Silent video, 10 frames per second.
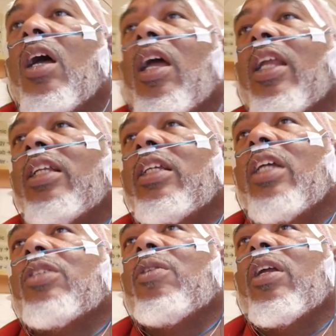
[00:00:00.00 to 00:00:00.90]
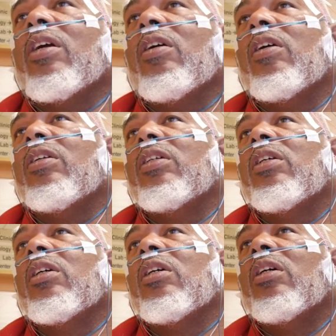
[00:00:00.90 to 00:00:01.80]
and it takes credit cards.
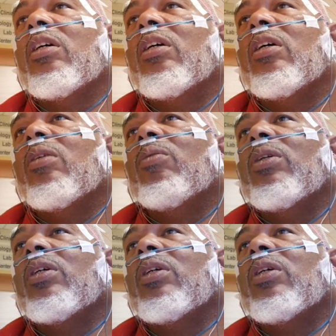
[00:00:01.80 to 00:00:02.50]
Would